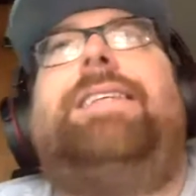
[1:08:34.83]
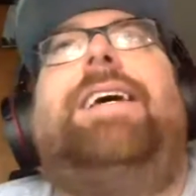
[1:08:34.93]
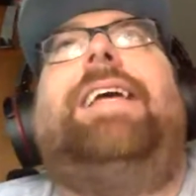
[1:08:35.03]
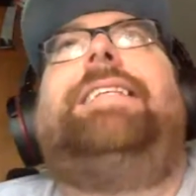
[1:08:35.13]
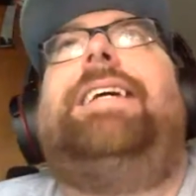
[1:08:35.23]

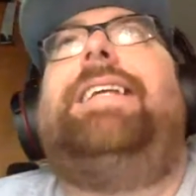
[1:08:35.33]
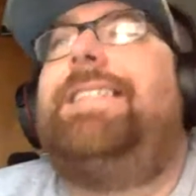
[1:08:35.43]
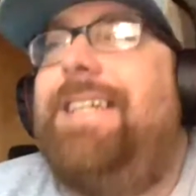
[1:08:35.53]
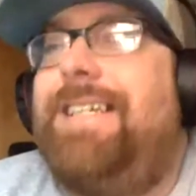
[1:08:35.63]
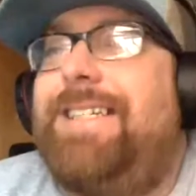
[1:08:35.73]
saying they didn't
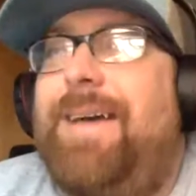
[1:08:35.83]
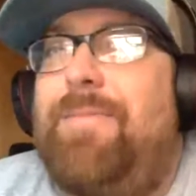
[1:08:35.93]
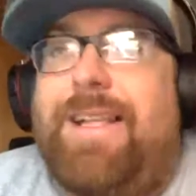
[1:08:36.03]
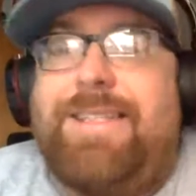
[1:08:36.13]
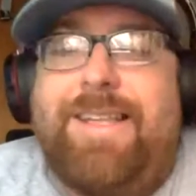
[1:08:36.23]
exist. I'm
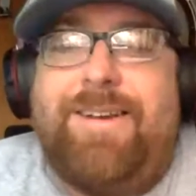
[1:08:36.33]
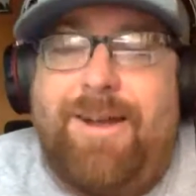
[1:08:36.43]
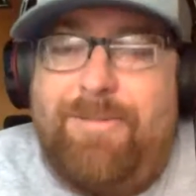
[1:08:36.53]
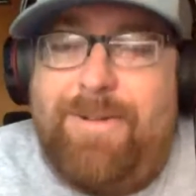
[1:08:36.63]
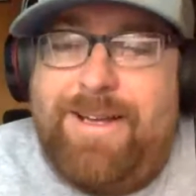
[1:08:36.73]
not saying they're
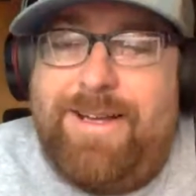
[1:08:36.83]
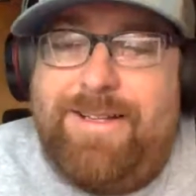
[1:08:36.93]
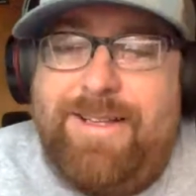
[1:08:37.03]
not real.